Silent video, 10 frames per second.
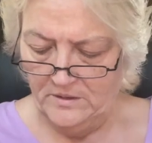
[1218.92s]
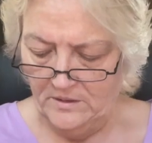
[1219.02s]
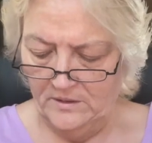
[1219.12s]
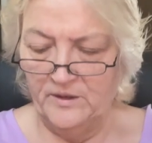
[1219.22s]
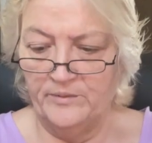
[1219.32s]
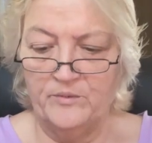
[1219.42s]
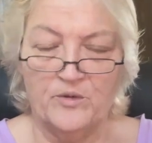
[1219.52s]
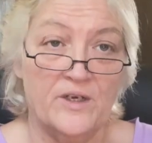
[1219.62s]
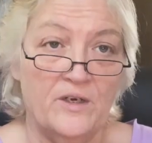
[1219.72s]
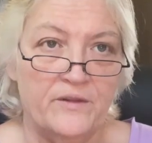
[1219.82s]
a little bit more
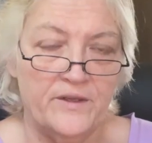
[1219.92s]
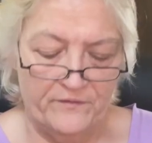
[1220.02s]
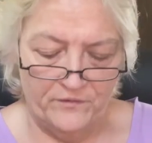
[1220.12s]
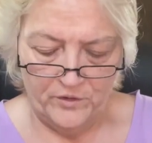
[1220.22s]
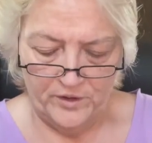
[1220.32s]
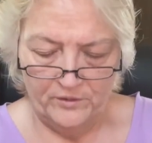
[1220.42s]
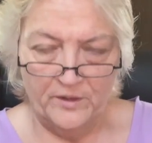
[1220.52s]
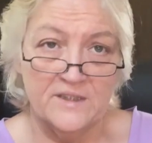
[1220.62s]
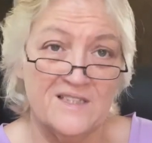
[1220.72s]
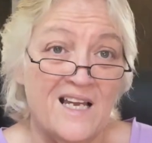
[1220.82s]
healthy for you.
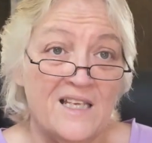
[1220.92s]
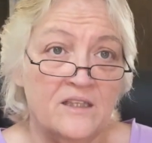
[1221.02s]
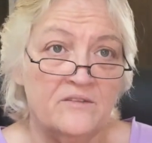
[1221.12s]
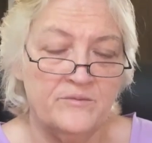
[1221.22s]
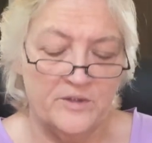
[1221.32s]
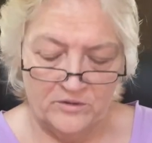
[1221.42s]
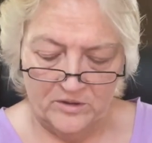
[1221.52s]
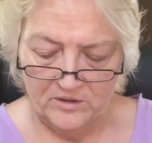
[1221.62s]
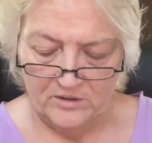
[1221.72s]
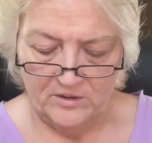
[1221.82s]
Because I love, milk.
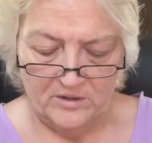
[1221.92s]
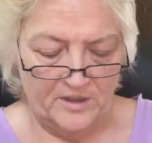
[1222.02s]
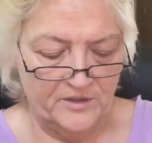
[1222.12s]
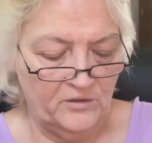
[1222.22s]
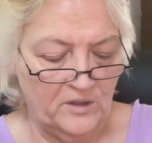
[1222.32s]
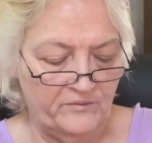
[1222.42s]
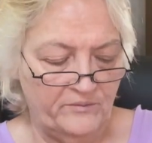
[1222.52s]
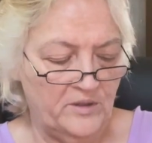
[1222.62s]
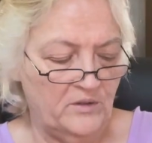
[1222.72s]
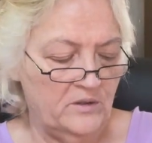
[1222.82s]
I do love
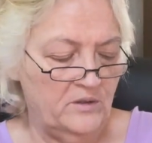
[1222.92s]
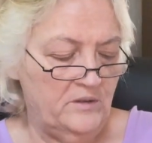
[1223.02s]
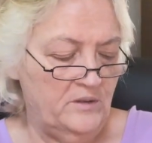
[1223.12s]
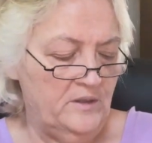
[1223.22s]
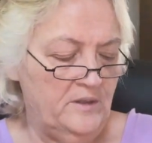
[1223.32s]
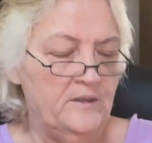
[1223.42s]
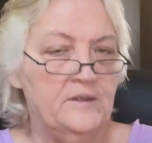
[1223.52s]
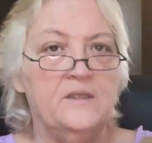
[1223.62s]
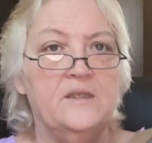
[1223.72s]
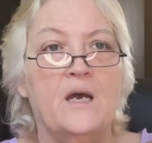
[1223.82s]
milk.
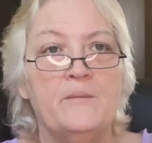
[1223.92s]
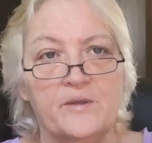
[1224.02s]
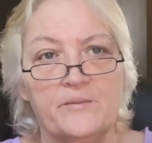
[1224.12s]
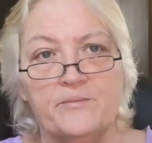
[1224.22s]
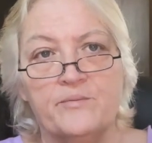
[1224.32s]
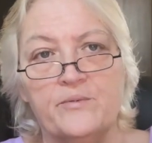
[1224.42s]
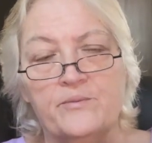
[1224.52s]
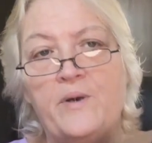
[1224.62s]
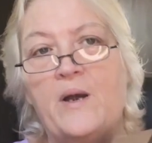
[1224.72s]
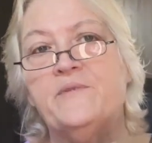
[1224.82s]
I'm going to
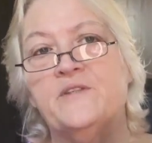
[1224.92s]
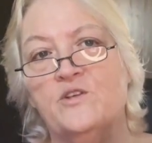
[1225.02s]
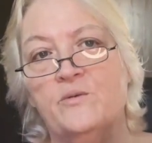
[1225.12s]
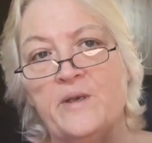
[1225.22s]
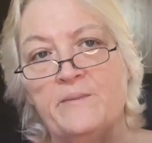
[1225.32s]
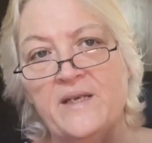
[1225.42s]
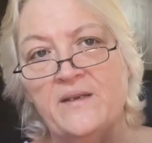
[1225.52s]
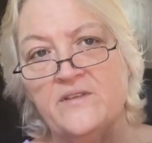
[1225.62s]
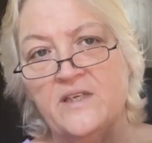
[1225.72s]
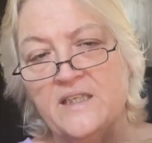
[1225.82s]
pop this open. I might have
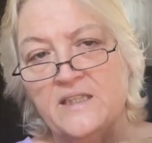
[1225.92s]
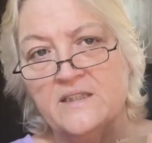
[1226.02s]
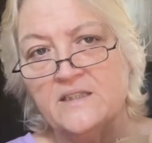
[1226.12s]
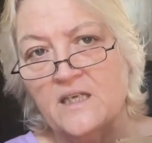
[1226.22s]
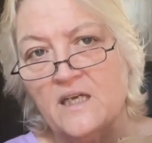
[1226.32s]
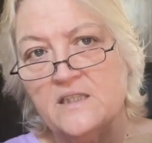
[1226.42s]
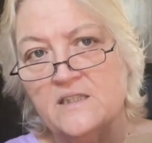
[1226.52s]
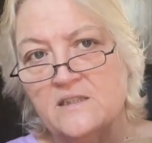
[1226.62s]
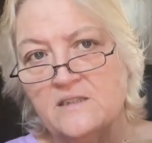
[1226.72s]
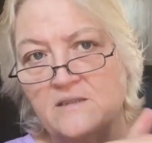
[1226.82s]
to edit this,
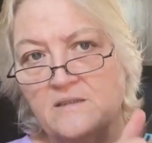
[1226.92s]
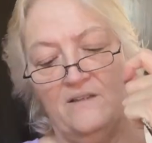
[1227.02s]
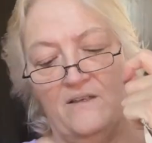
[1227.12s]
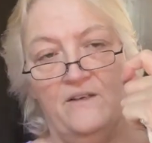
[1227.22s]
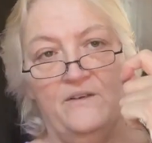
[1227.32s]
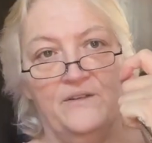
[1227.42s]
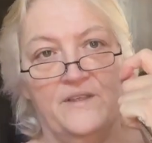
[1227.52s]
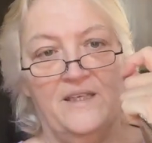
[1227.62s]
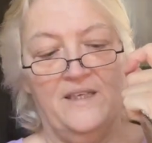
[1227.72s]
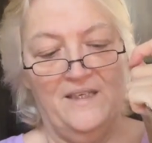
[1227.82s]
guys.
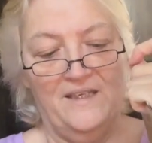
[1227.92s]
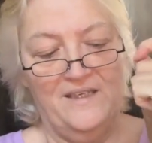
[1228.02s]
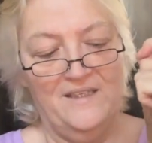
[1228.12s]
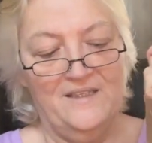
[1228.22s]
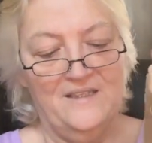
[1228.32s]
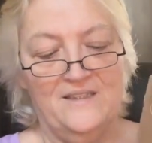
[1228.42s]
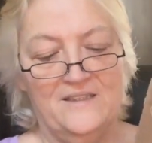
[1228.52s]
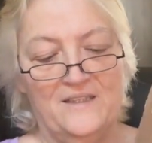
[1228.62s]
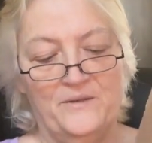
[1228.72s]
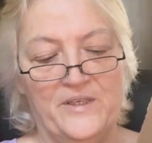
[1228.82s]
Okay,
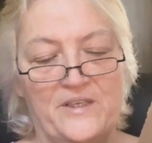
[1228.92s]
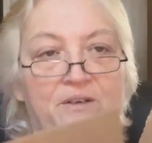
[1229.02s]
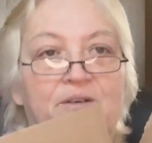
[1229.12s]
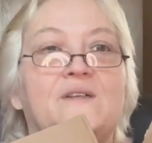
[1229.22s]
here we go